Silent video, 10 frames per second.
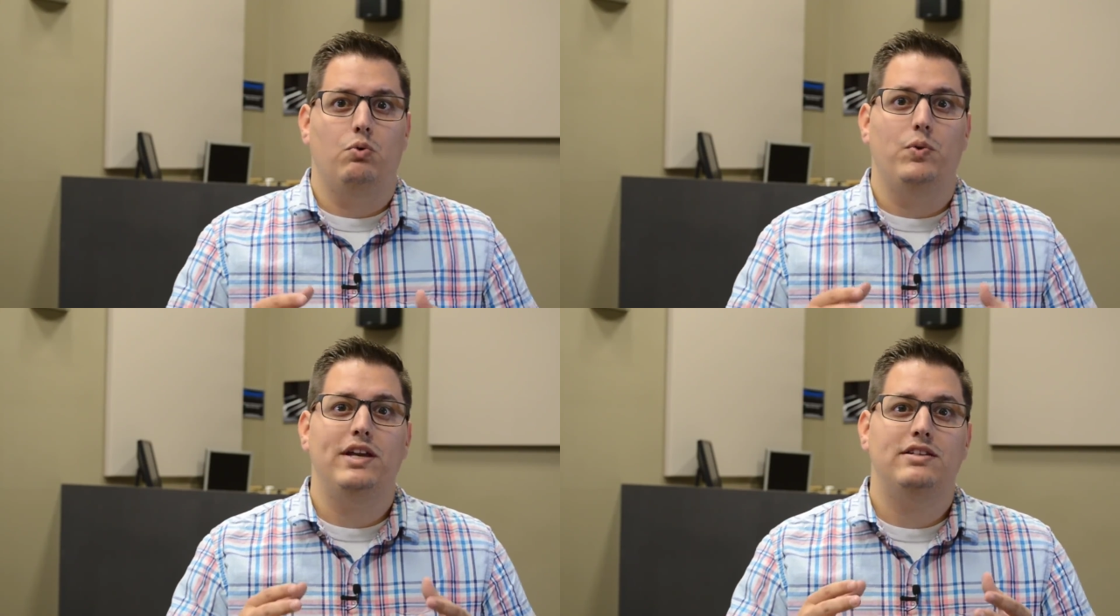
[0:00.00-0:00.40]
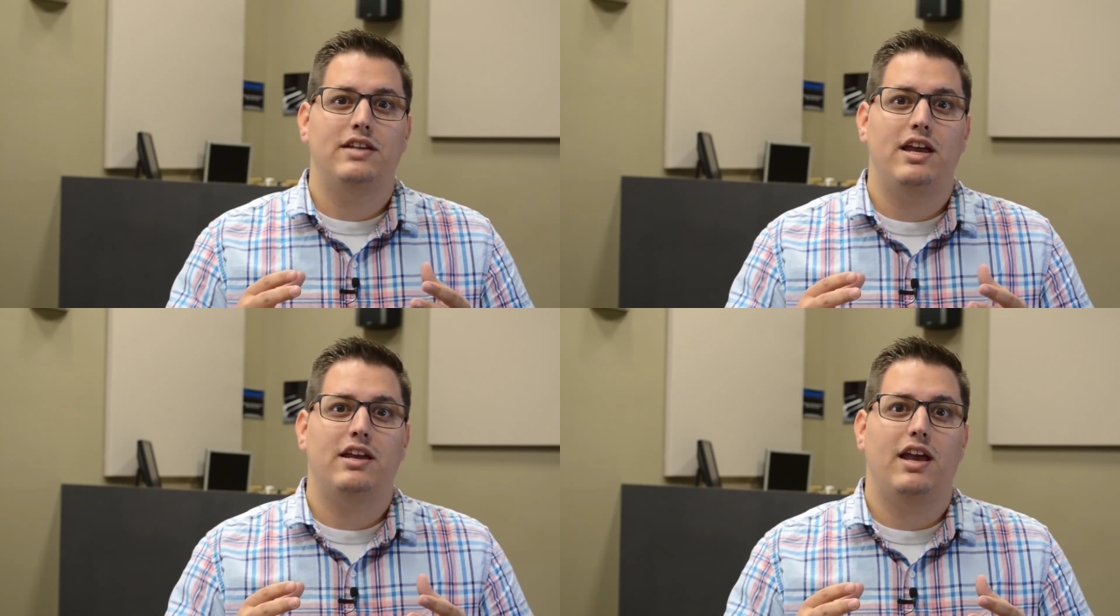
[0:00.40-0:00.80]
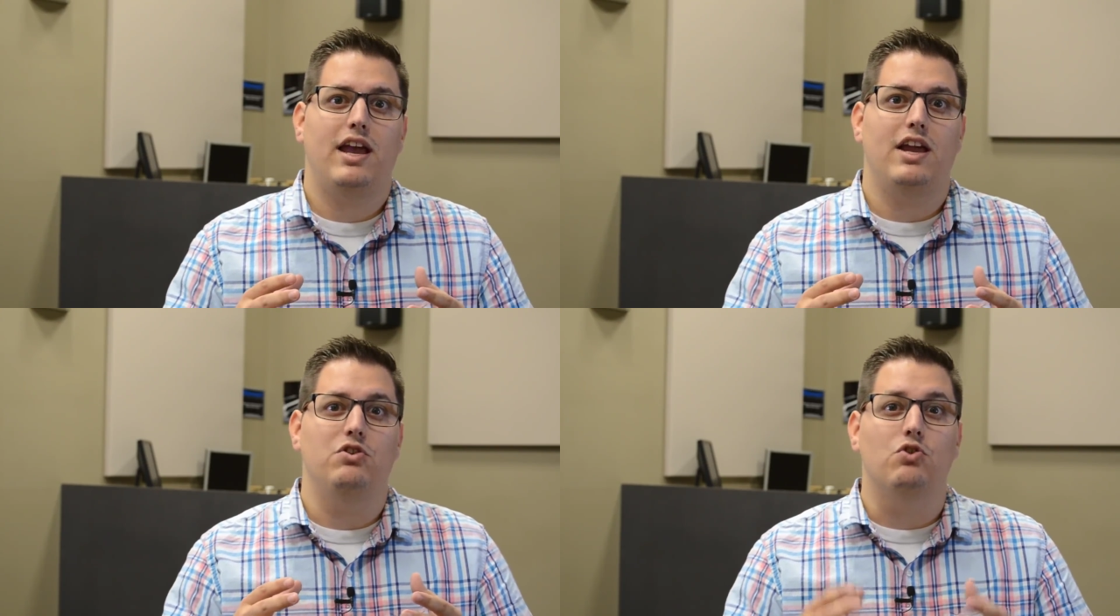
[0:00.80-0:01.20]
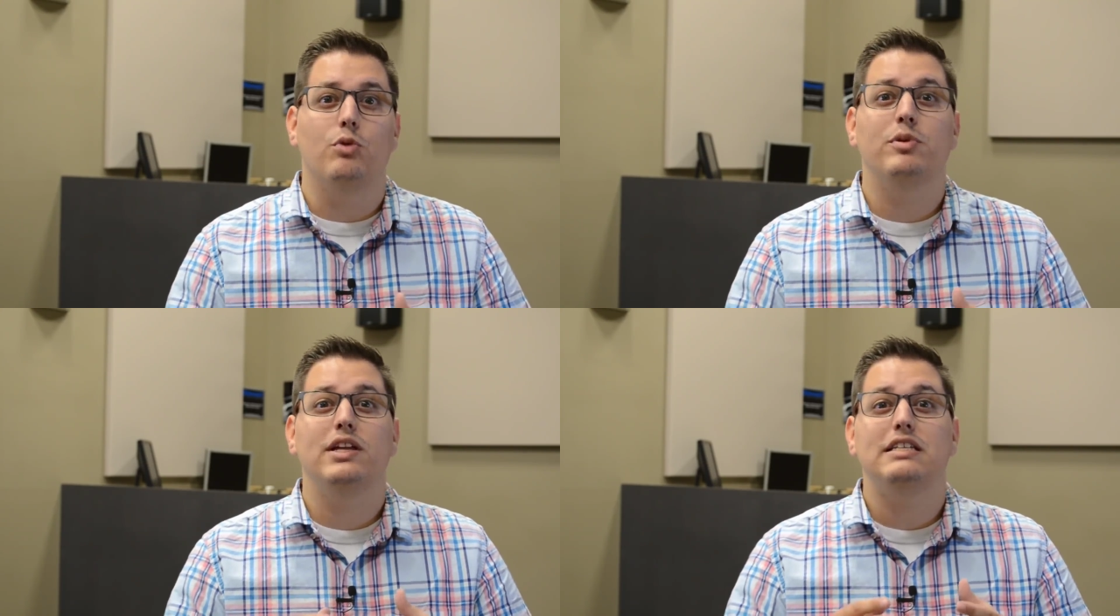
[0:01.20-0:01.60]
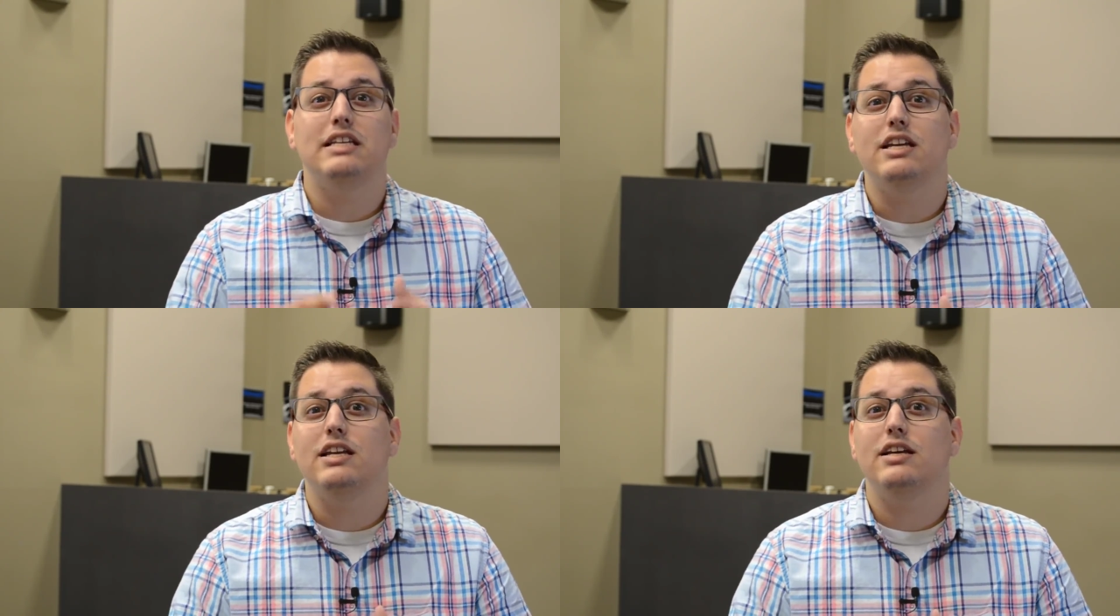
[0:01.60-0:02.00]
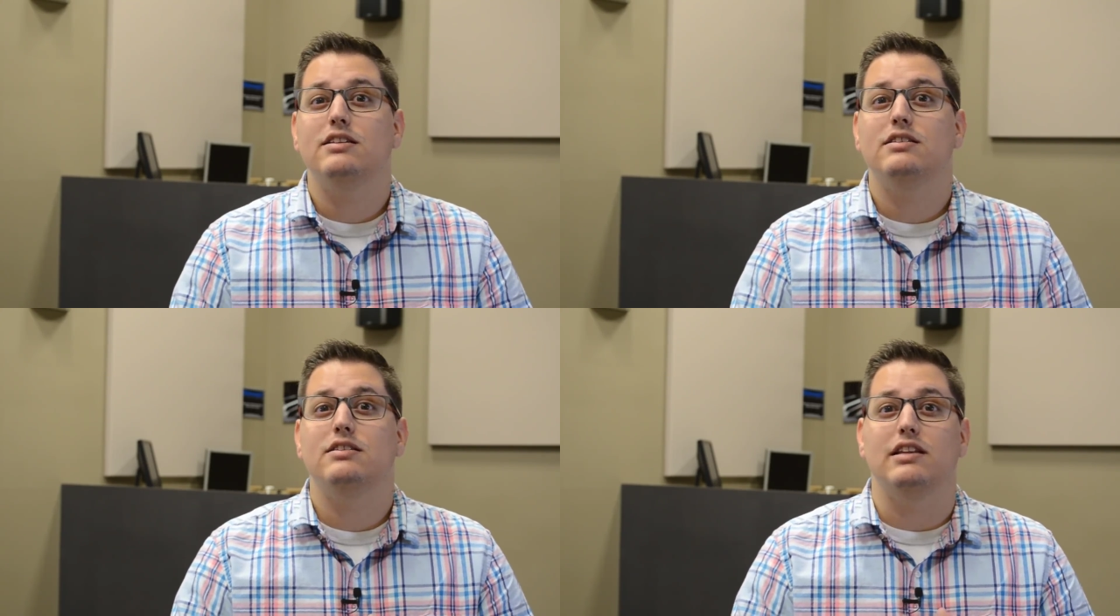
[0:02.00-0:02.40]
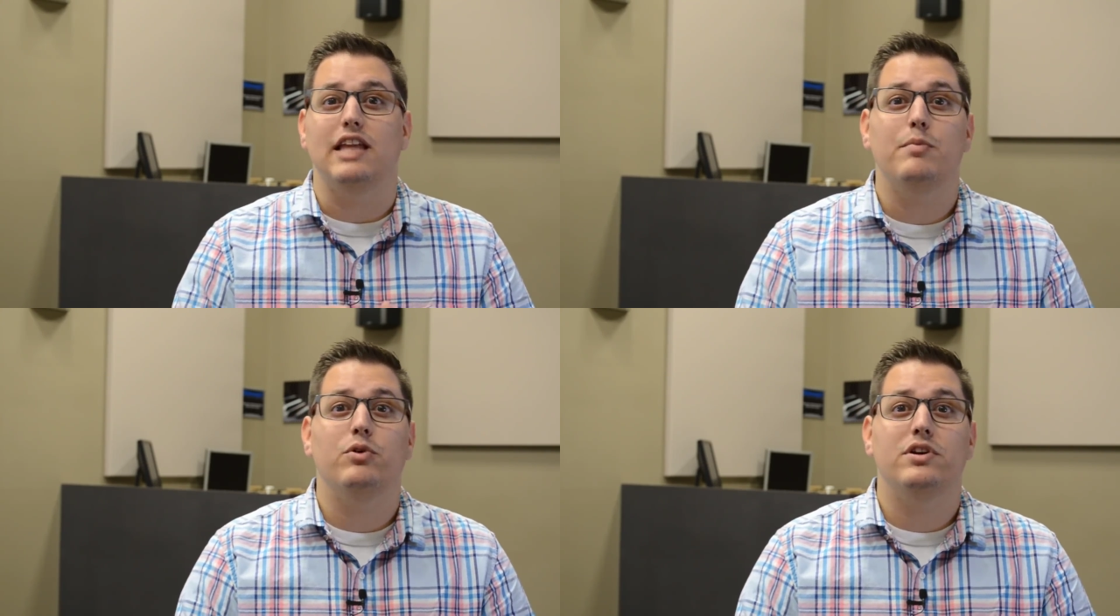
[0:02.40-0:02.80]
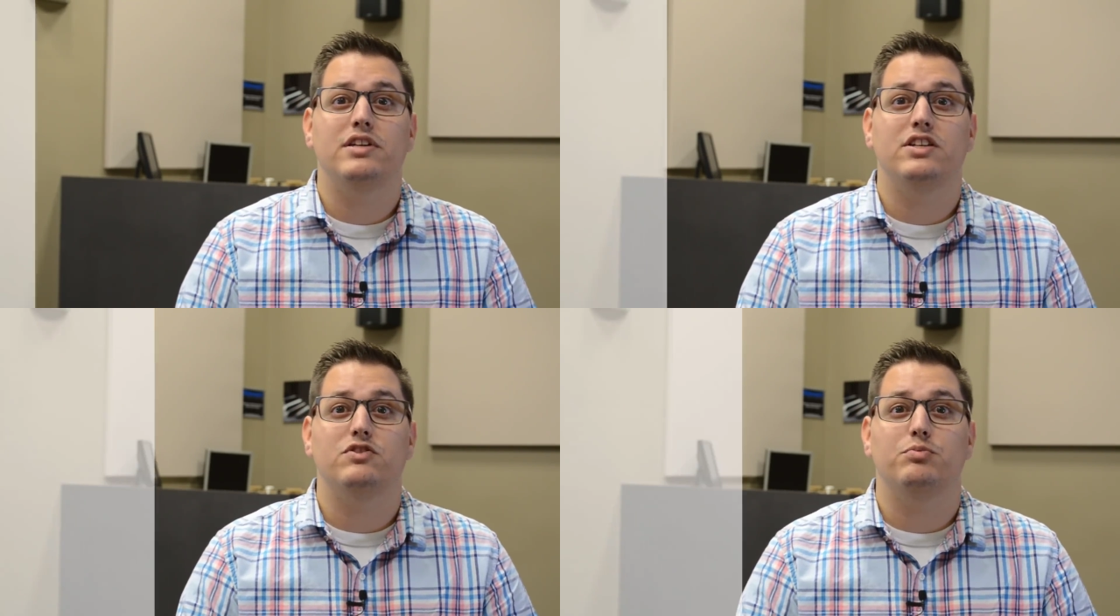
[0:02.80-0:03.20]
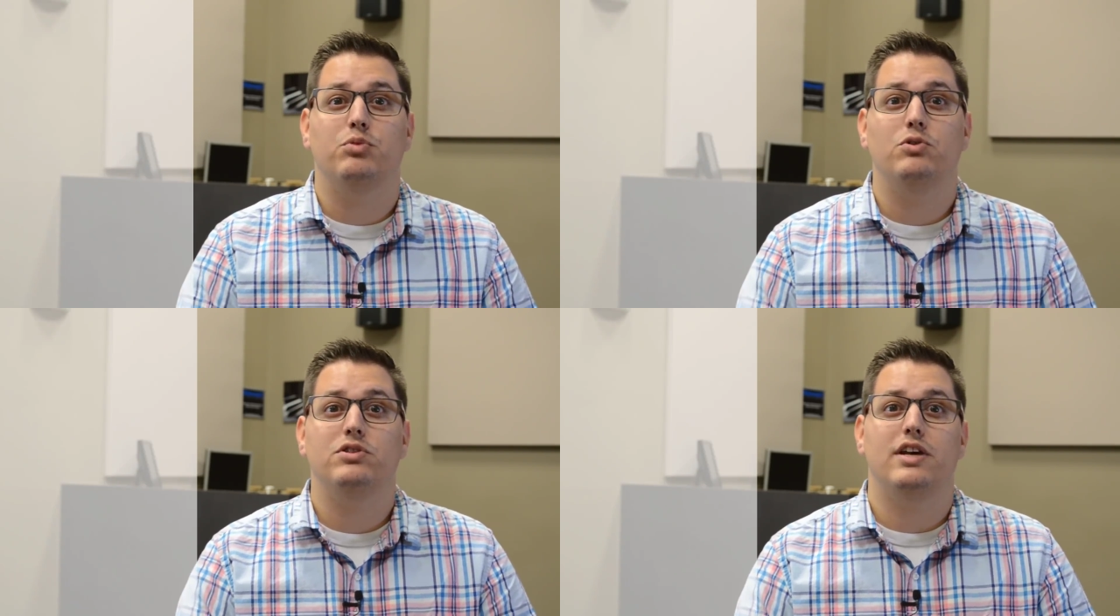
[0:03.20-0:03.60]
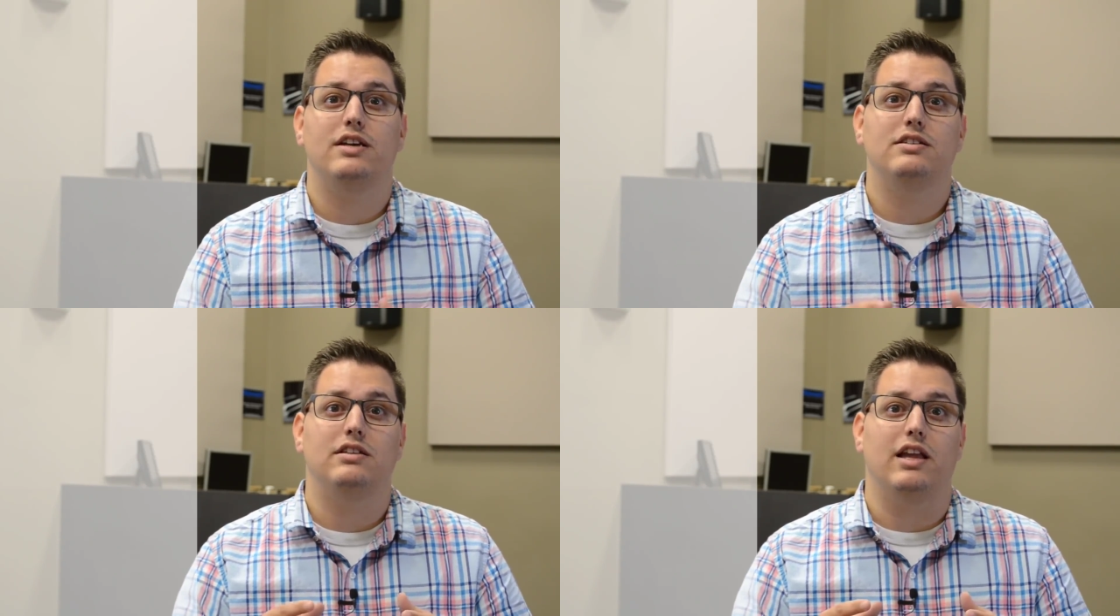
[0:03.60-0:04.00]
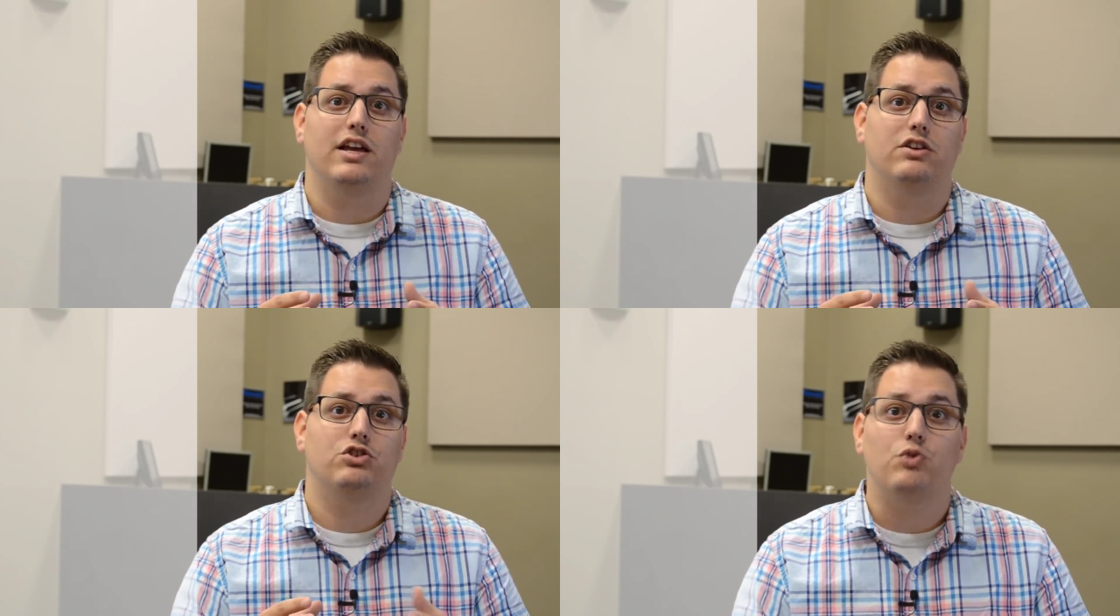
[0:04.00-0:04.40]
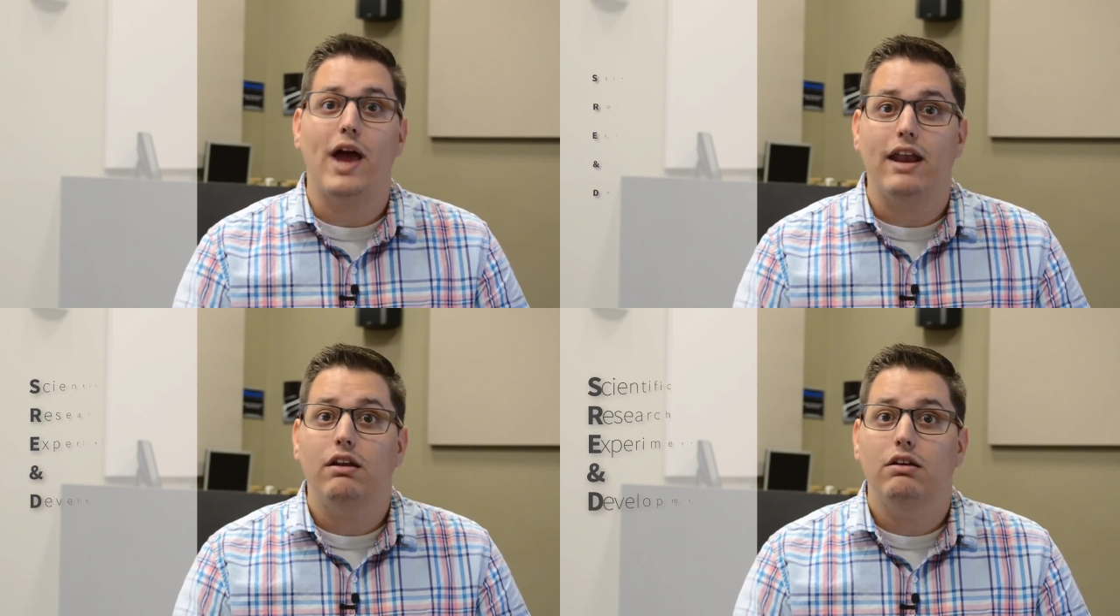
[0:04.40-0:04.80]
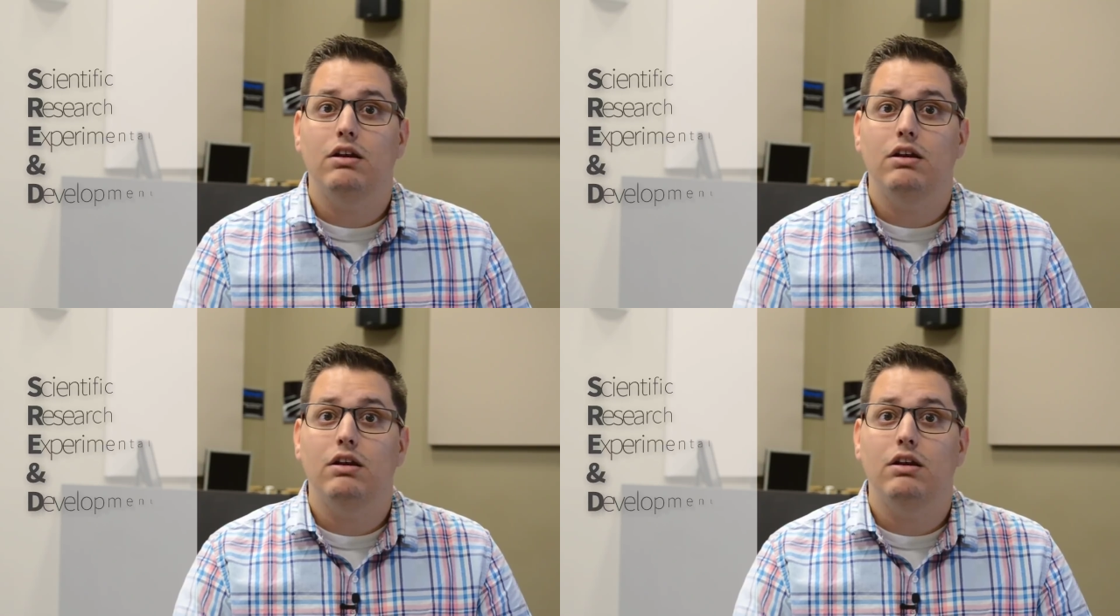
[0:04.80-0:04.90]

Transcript: We can take a normally tedious and labor-intensive process like shred